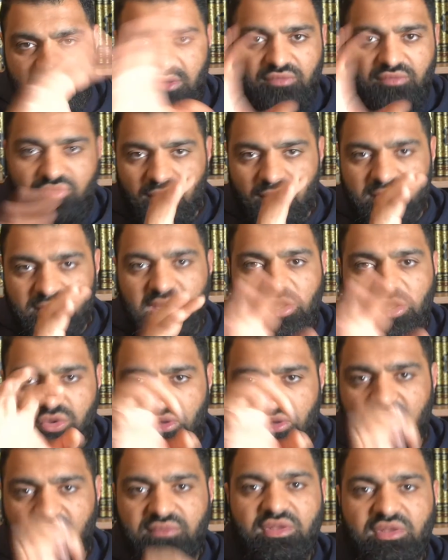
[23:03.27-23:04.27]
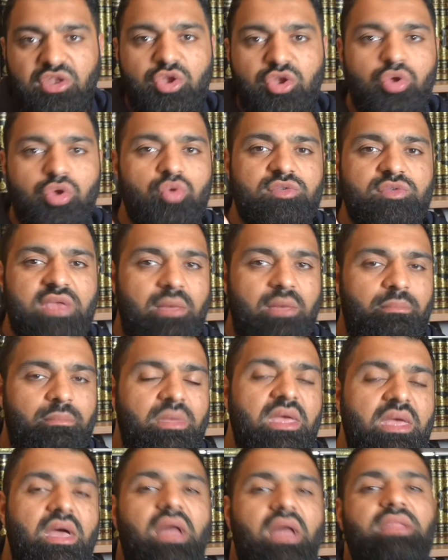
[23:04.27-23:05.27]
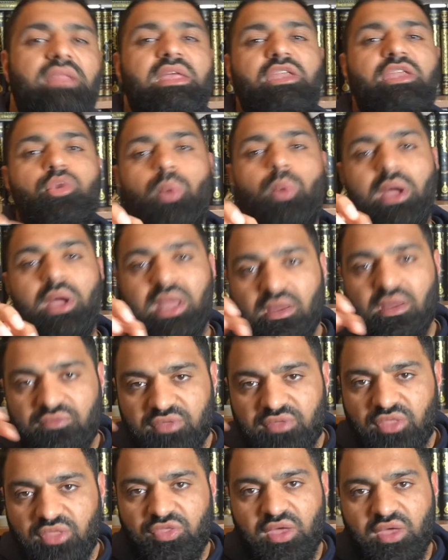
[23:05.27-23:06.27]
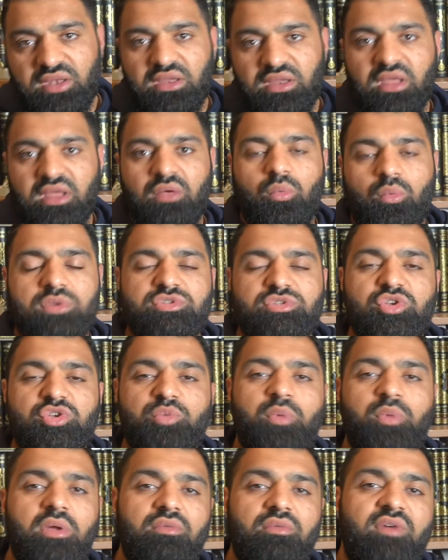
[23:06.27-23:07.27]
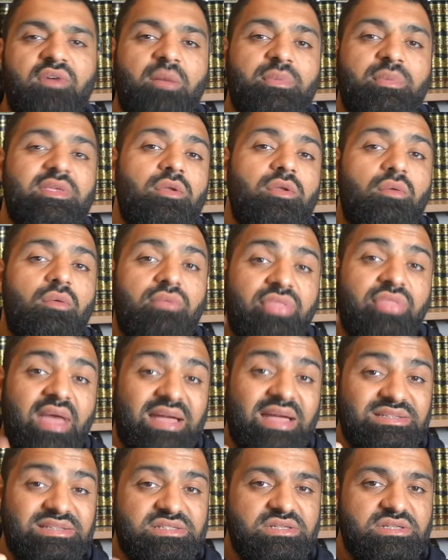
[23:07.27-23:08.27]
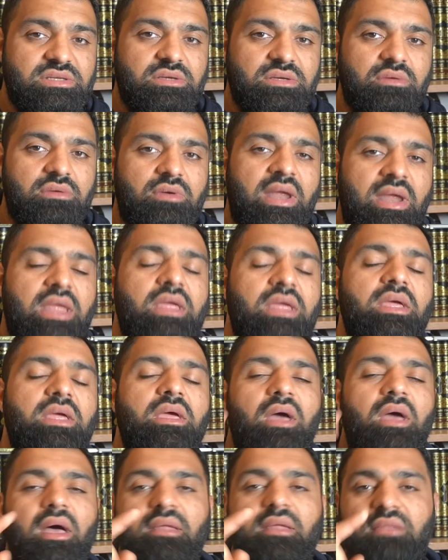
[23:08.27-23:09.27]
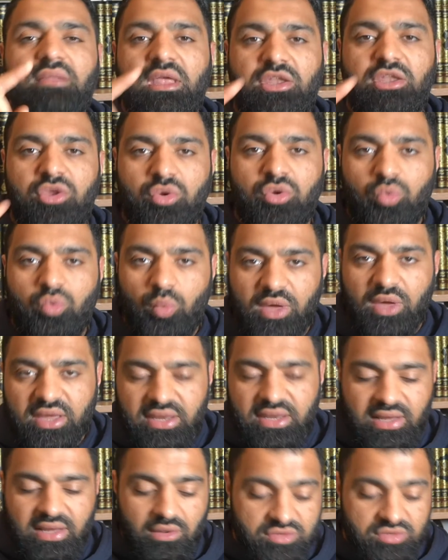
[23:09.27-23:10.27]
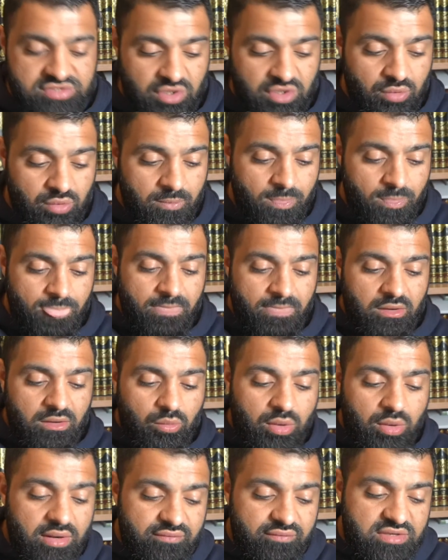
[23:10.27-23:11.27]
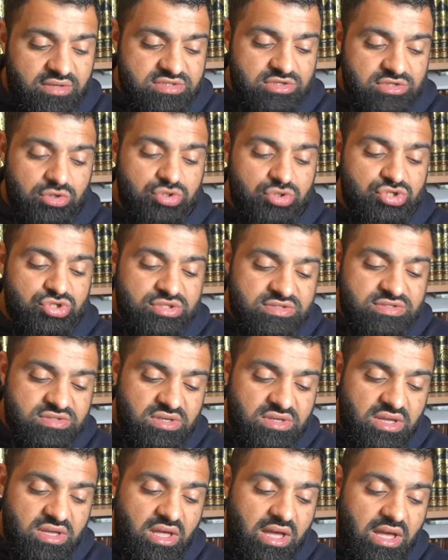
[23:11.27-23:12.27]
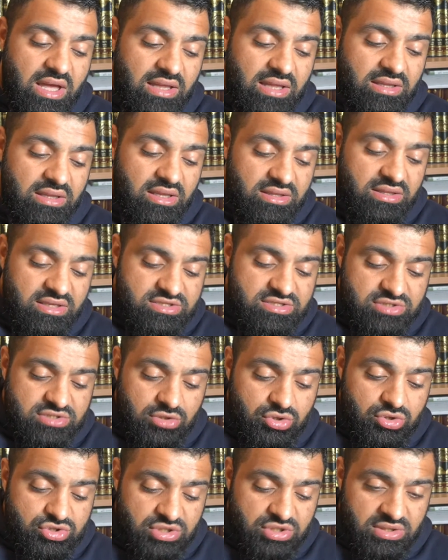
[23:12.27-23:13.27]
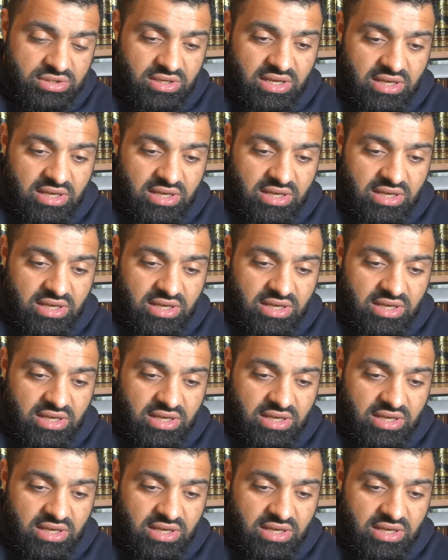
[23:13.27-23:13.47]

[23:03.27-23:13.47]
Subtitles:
from that, and you're given a new sum. And then you work out for the third year what's 2.5% of that, right? And then you work it out. So one of the solutions, and this solution